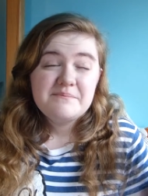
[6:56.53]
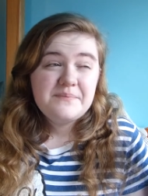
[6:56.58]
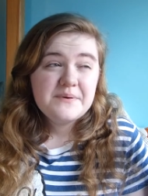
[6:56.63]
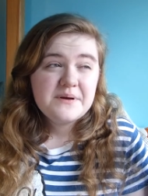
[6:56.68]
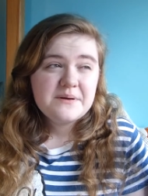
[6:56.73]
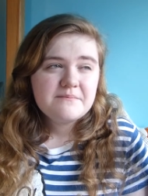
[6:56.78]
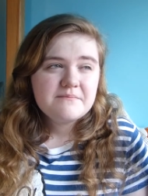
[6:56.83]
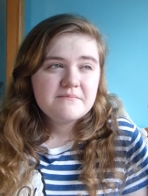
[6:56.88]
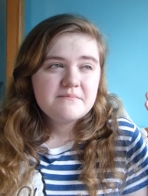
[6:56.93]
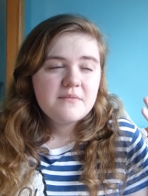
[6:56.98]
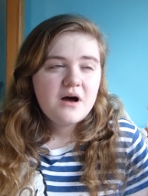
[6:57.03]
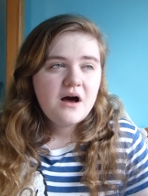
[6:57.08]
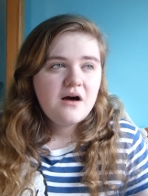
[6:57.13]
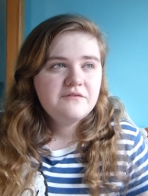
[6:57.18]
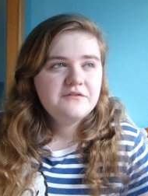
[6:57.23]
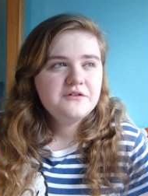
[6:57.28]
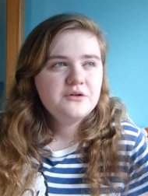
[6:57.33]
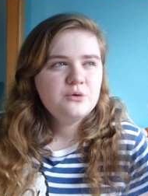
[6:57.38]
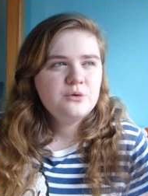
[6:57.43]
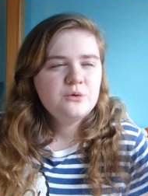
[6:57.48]
But
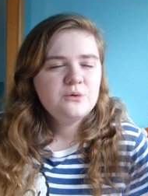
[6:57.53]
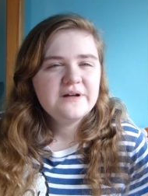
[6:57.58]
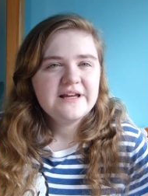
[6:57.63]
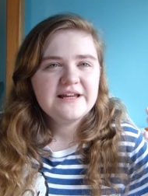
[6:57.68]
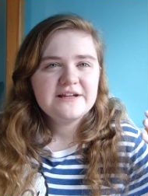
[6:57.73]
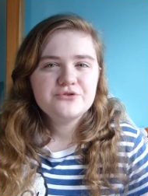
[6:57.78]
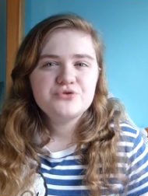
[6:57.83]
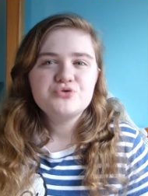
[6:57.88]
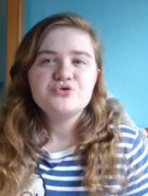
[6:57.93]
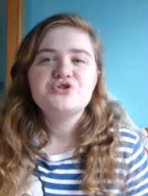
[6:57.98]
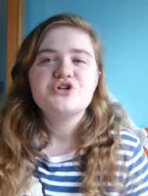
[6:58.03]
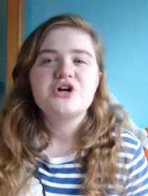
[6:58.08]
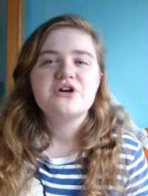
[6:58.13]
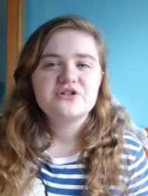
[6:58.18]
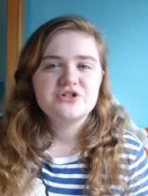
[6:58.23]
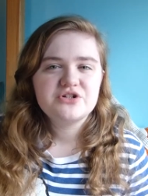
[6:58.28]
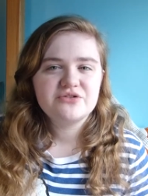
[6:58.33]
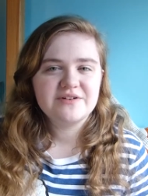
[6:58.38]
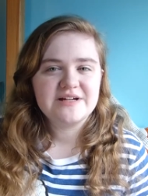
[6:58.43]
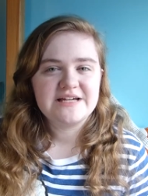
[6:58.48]
Marvel
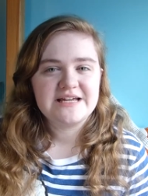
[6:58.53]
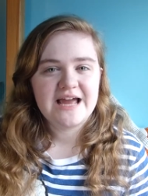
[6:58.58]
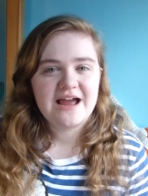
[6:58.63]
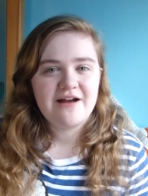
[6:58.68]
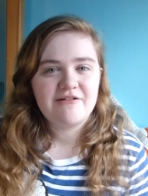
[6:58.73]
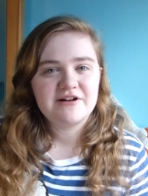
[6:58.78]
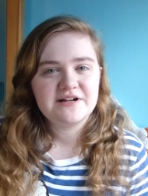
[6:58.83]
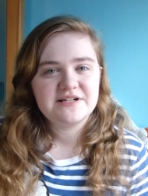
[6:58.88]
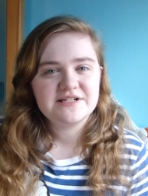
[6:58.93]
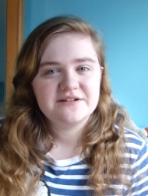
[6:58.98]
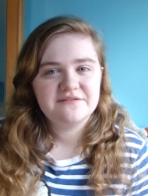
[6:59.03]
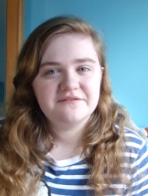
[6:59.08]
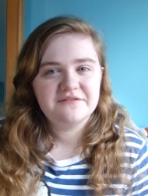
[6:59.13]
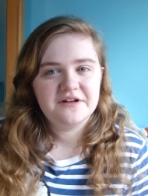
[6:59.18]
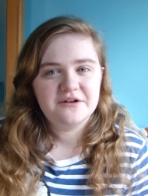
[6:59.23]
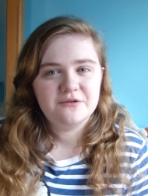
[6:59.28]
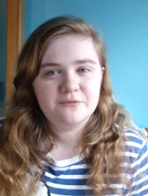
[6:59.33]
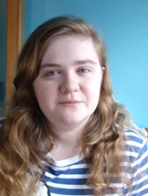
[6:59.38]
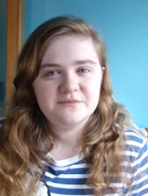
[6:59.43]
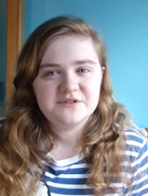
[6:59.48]
introductory character
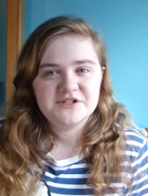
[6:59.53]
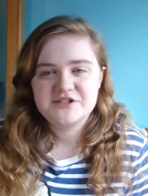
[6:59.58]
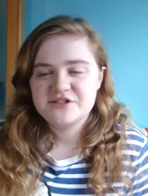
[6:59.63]
films,